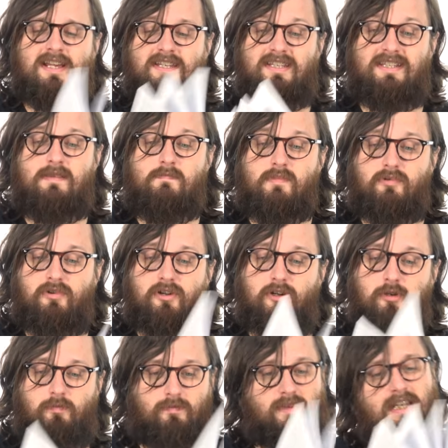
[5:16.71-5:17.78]

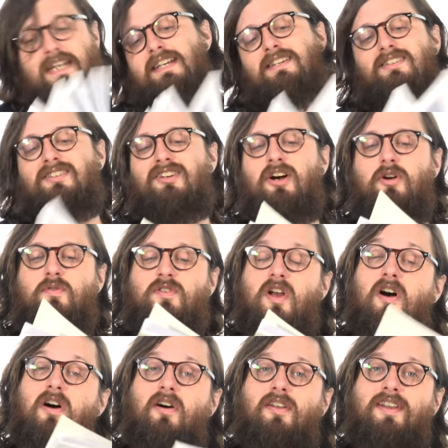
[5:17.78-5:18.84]
Symbaroum, the list goes
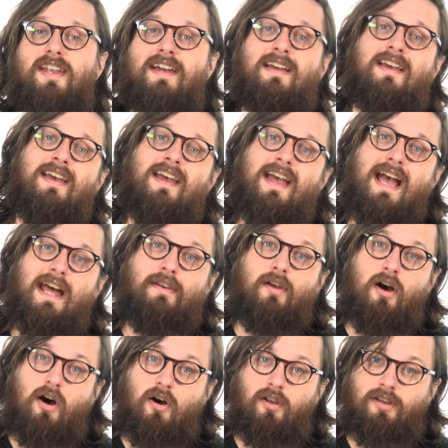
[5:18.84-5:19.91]
on and
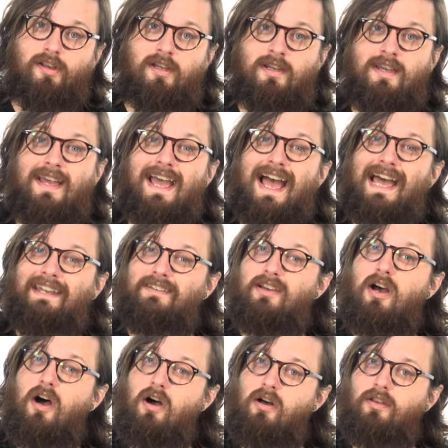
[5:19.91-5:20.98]
on and
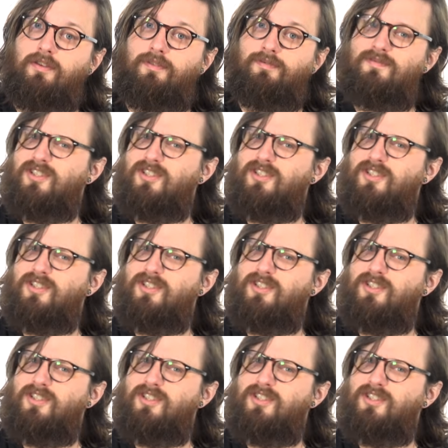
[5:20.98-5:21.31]
on.